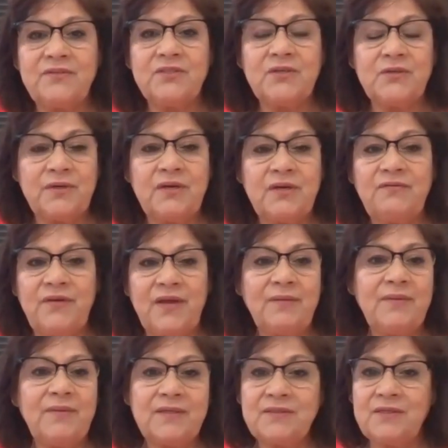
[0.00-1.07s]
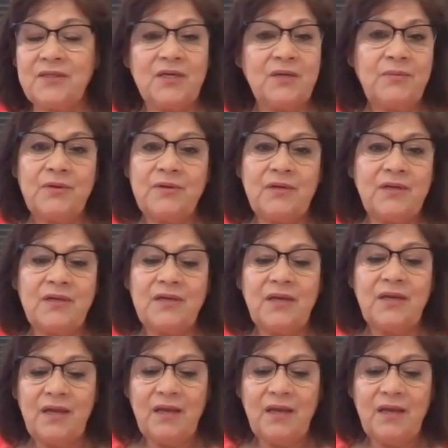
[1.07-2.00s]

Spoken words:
children and families in the community.